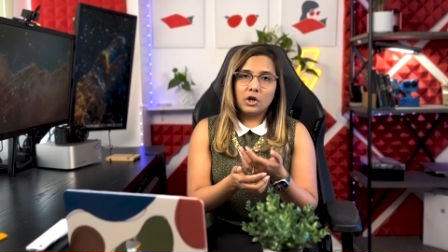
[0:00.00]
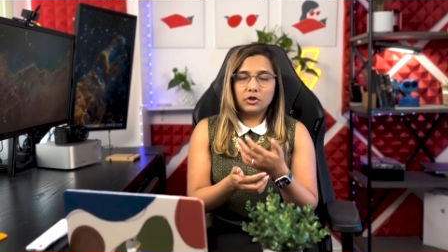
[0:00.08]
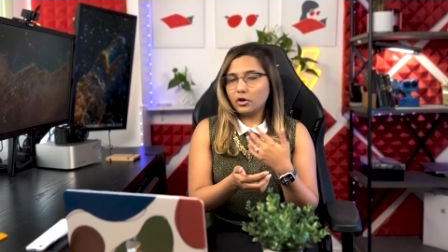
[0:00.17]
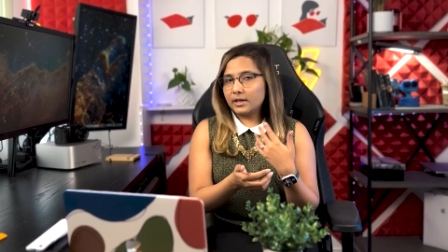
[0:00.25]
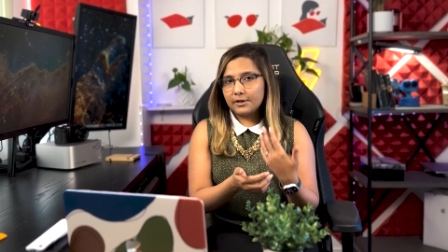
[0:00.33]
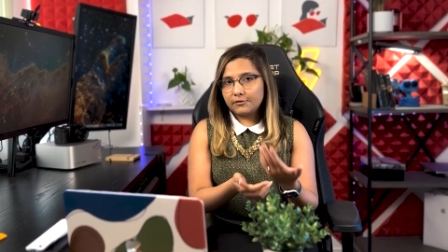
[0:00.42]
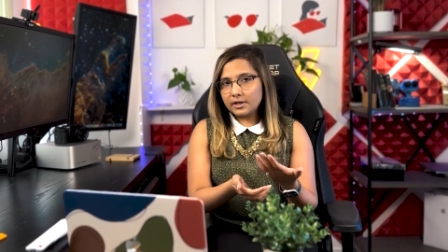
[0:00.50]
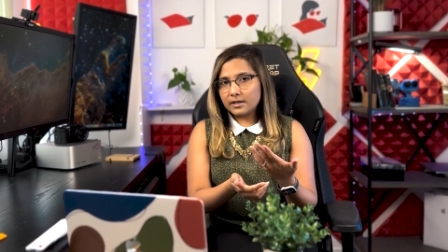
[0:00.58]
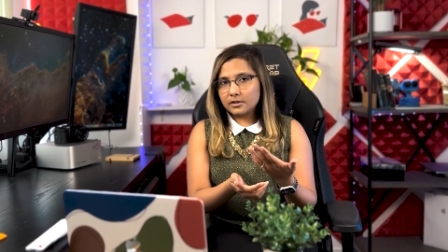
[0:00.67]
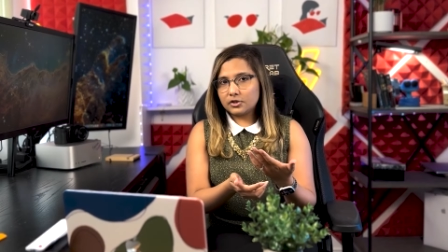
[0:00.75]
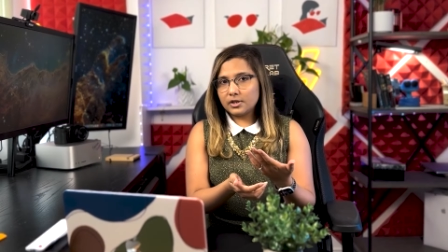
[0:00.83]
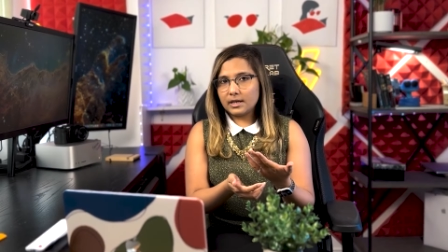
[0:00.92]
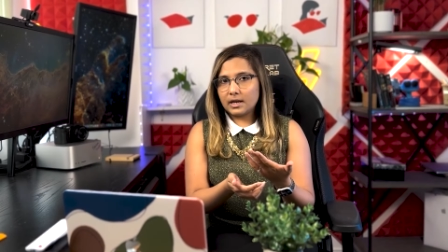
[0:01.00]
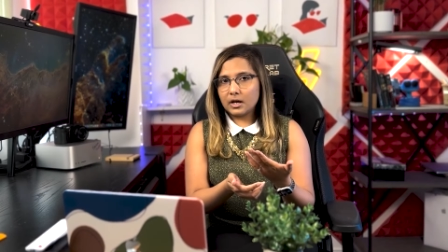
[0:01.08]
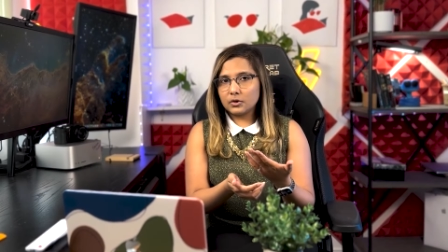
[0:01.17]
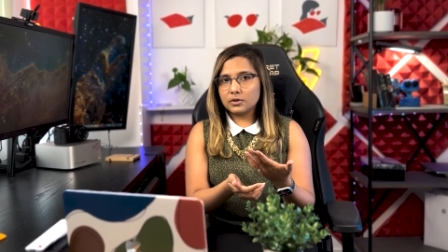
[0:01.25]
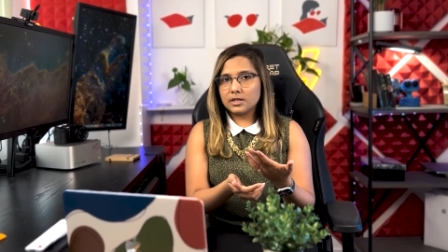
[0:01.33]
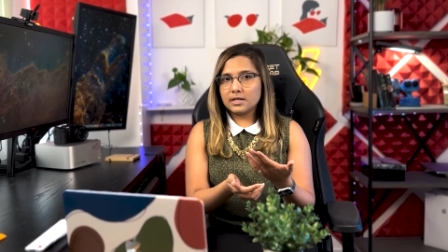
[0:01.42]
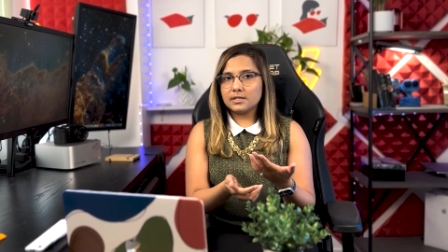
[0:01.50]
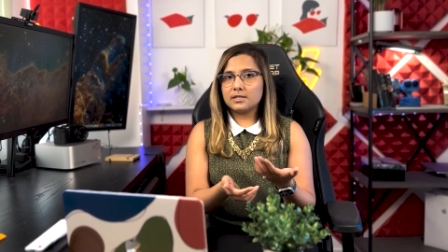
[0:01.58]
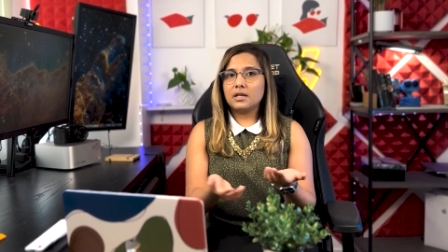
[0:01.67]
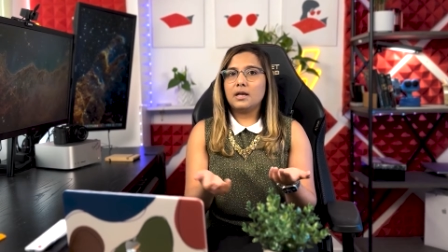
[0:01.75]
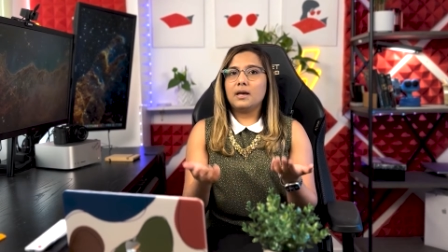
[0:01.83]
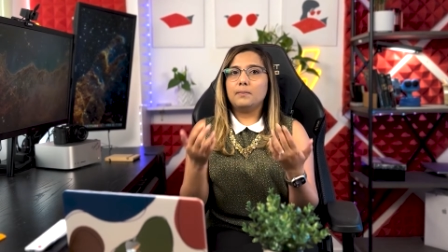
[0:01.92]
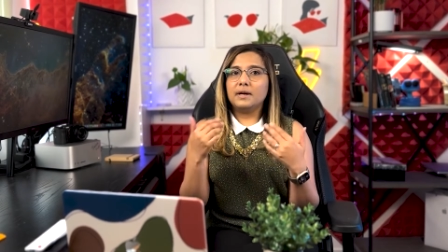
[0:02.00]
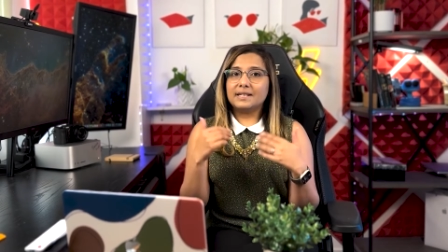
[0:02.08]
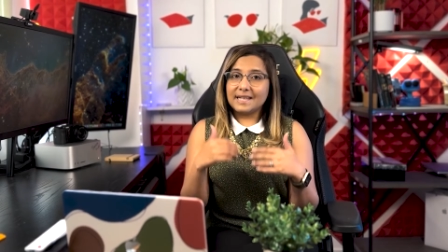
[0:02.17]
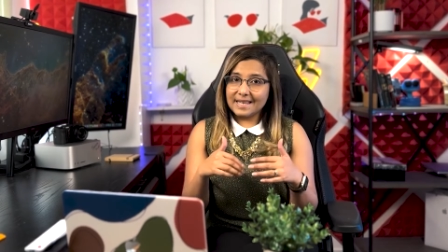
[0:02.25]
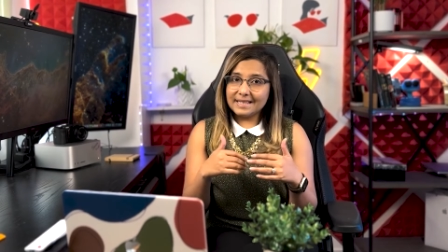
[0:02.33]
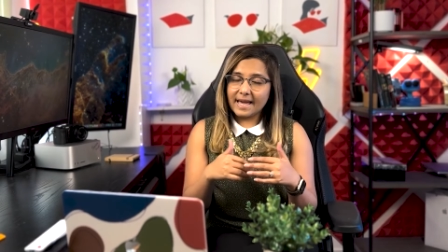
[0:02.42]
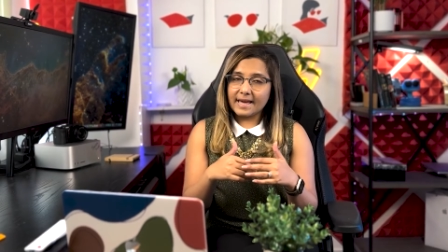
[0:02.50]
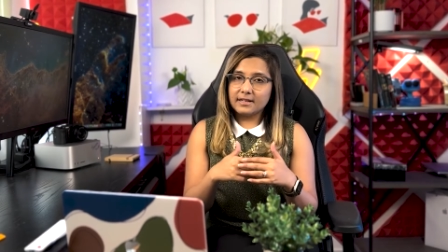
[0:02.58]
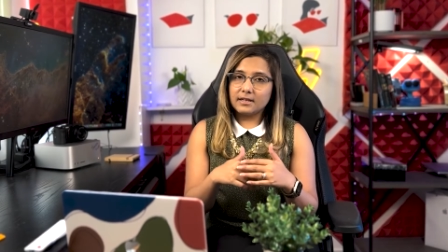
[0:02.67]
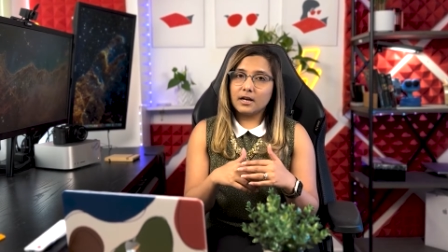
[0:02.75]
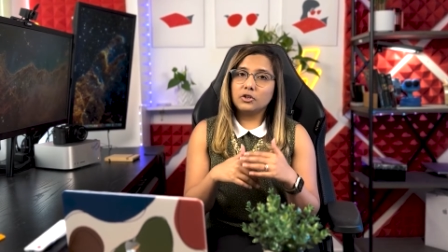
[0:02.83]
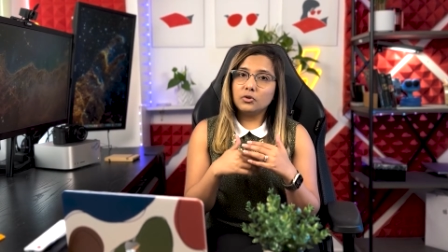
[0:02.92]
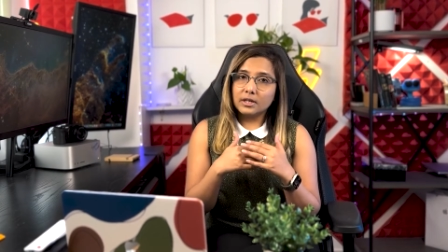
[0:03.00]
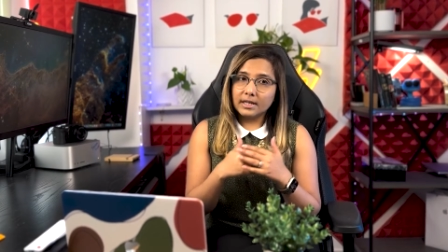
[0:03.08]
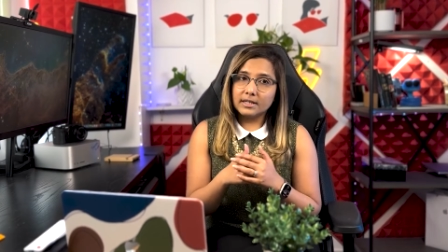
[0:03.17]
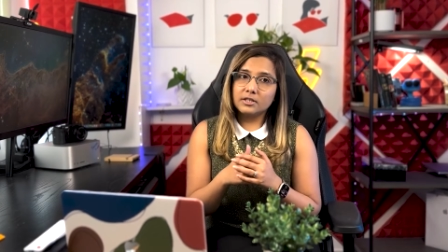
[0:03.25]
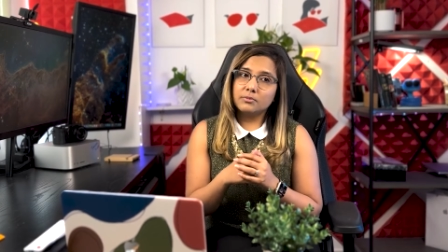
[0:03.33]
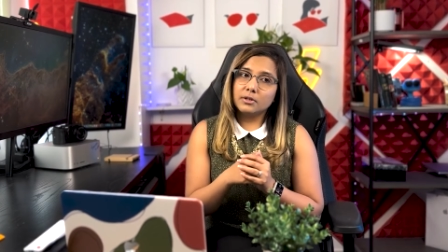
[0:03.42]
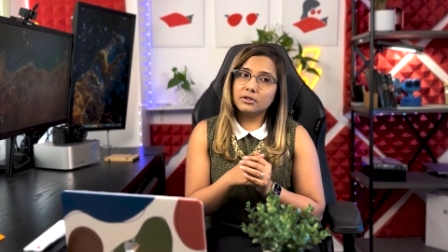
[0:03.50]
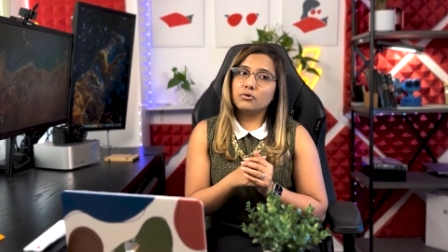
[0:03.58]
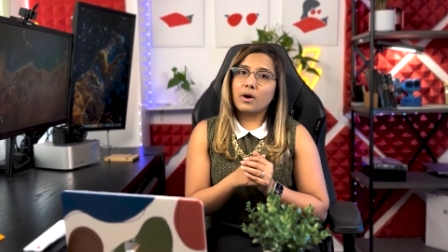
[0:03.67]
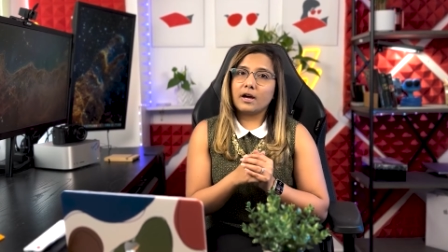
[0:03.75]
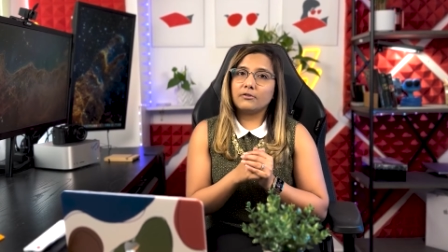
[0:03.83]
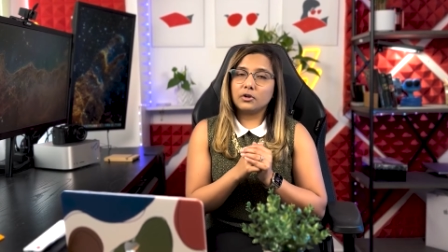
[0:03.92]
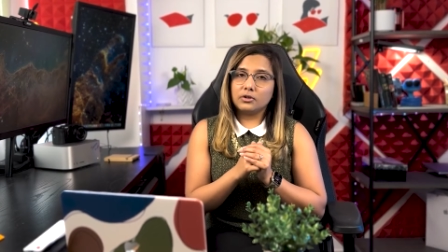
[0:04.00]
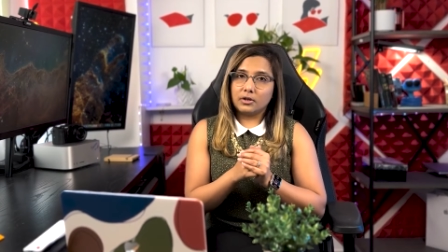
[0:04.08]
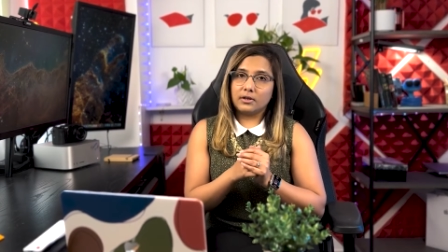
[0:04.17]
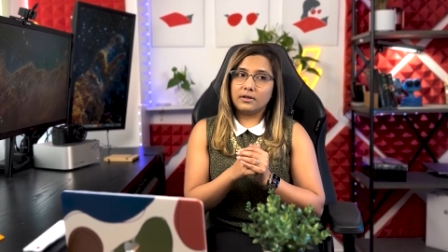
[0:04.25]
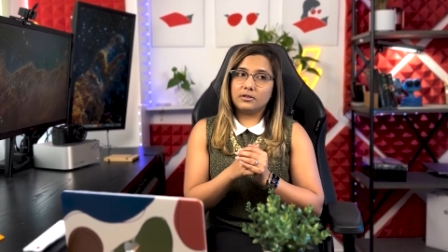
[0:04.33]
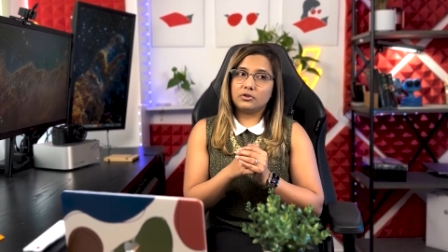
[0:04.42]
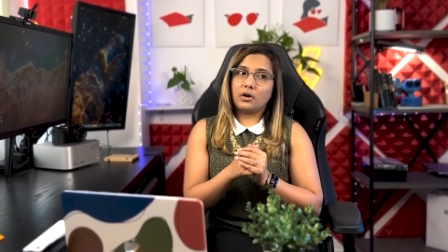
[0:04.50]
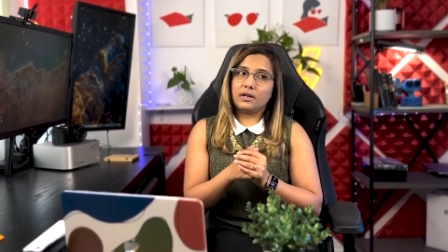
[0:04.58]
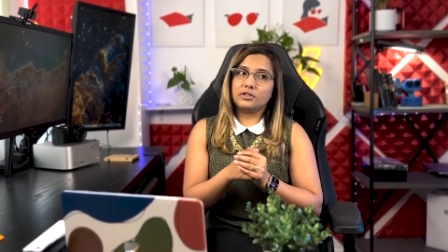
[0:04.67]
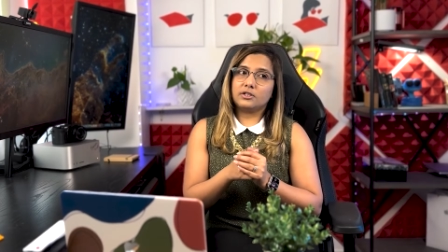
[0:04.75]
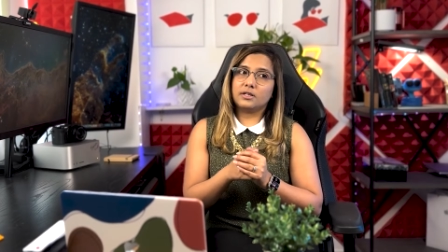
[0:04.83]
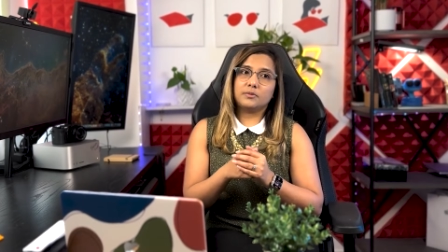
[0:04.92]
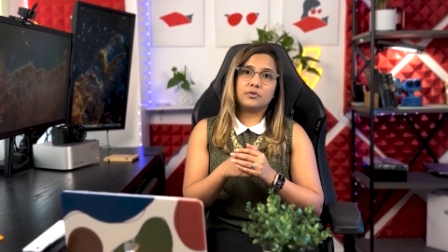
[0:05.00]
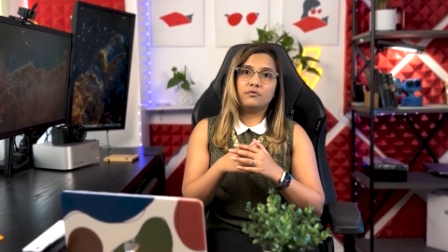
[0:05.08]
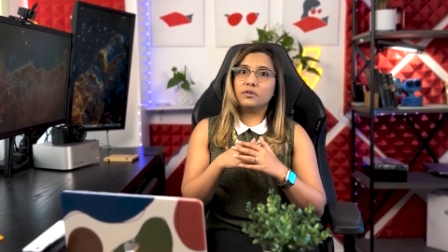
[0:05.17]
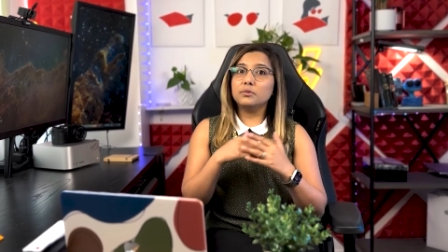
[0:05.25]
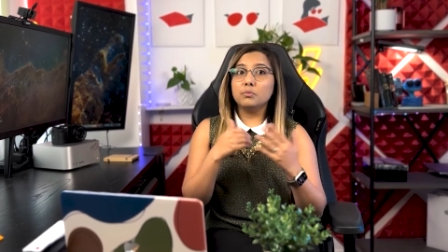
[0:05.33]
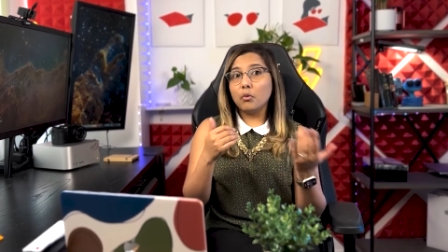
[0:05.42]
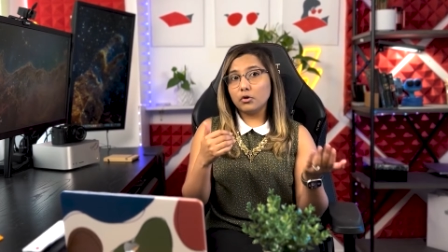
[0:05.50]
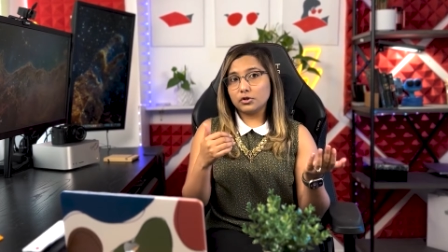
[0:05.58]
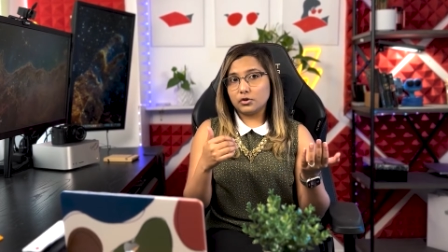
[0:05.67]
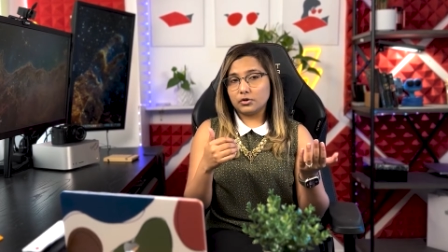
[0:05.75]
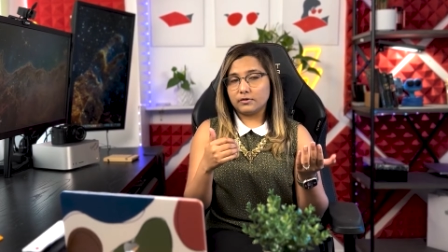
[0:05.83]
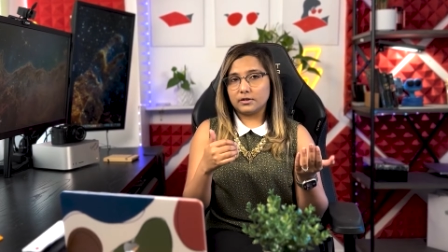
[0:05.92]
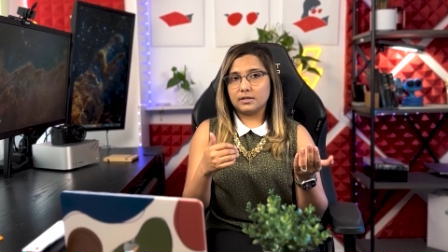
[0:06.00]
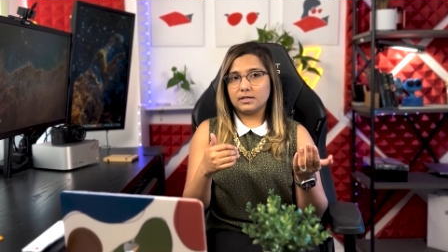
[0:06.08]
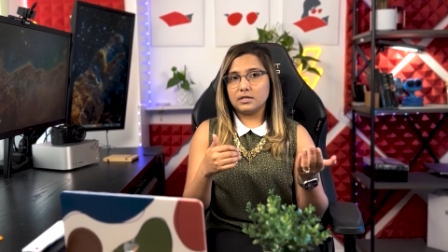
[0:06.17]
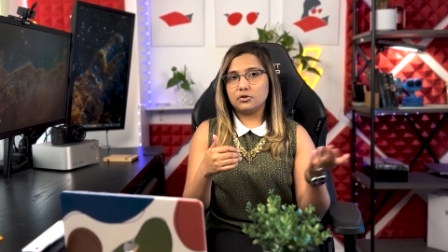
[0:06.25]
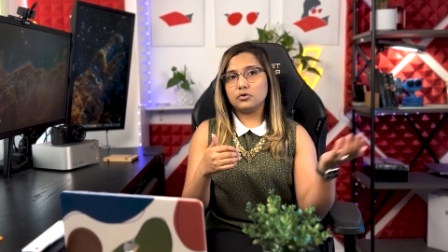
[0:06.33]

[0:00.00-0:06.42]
Not every country allows this, but in Canada, you're eligible to have concurrent scholarships with most universities.